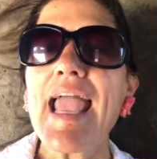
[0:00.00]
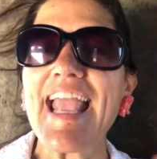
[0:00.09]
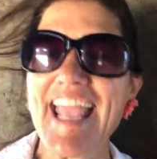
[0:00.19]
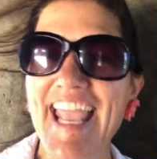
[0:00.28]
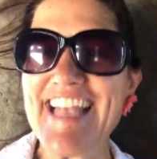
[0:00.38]

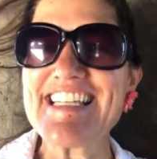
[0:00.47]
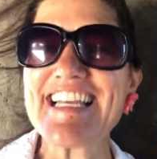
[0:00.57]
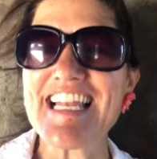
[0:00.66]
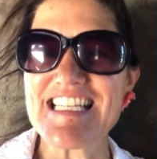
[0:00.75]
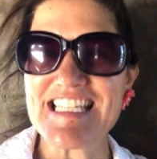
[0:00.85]

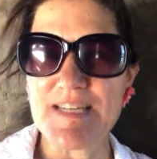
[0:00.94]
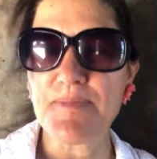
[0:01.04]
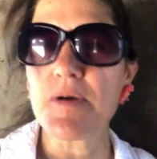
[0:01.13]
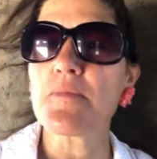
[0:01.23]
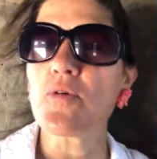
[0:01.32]
engaging in a
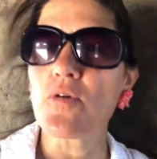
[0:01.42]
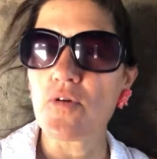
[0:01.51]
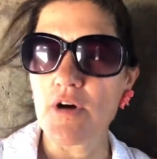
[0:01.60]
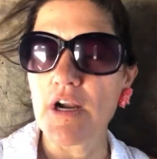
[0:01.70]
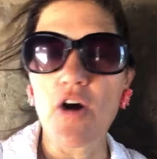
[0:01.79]
deeper,
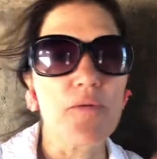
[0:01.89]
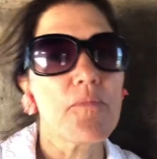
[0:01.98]
more